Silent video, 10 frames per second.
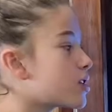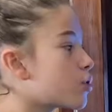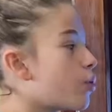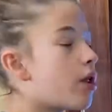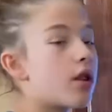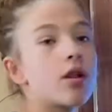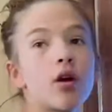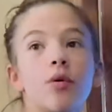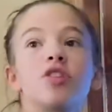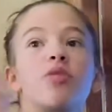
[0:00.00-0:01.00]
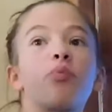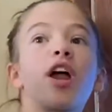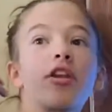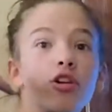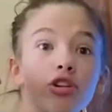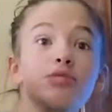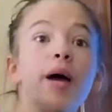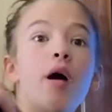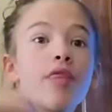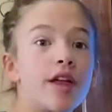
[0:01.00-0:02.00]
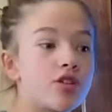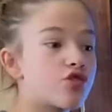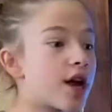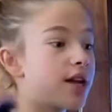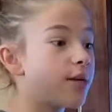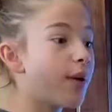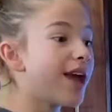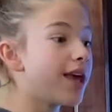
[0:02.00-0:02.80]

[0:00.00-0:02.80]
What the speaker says: will go into the predator's mouth that is trying to bite